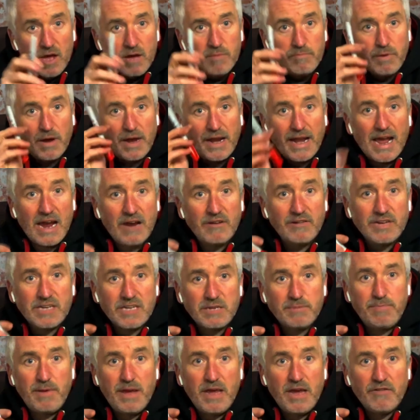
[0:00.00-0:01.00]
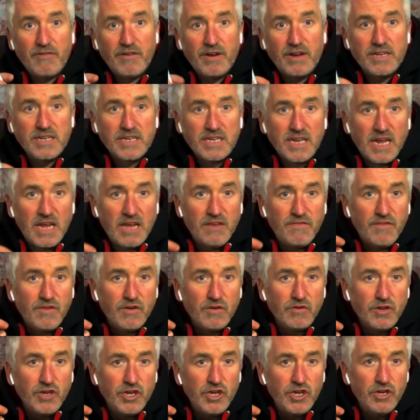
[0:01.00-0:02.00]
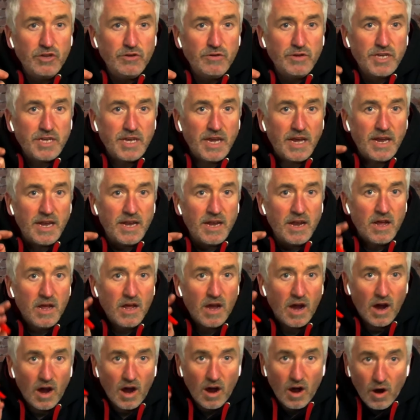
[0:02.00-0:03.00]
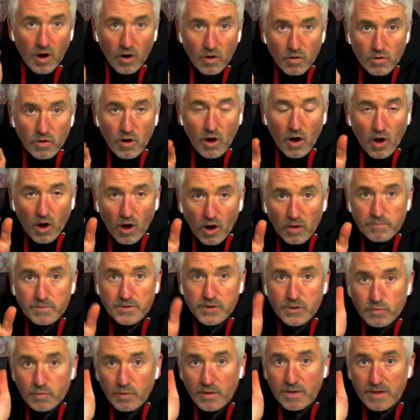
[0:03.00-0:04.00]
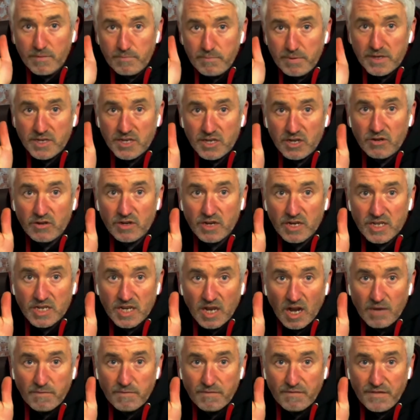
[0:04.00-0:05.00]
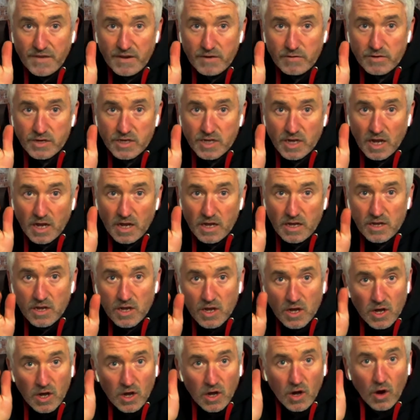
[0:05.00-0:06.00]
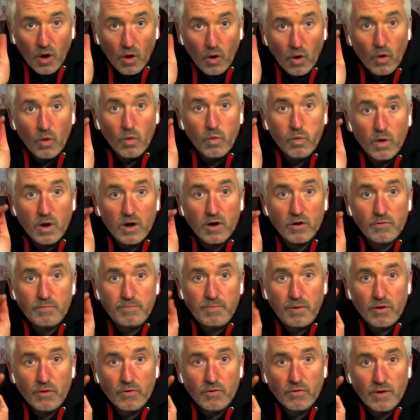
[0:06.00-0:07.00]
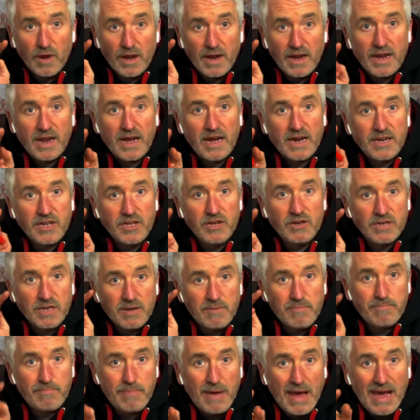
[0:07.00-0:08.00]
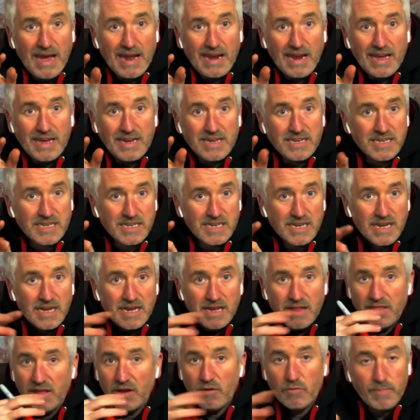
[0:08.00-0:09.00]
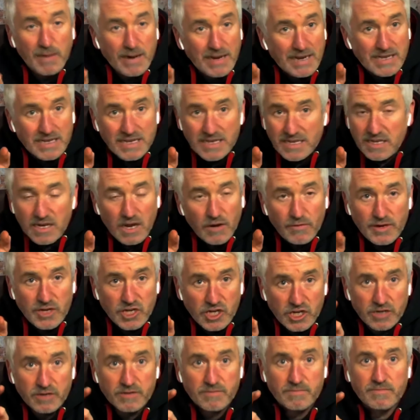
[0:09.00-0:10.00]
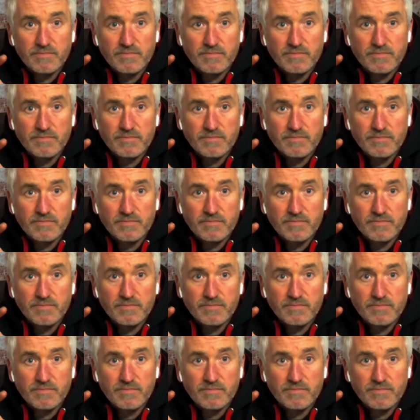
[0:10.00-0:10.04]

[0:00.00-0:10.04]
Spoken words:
but in our experience, if you're using whole hops with a bazooka type filter or whirlpooling and using pellets, there will be no issue.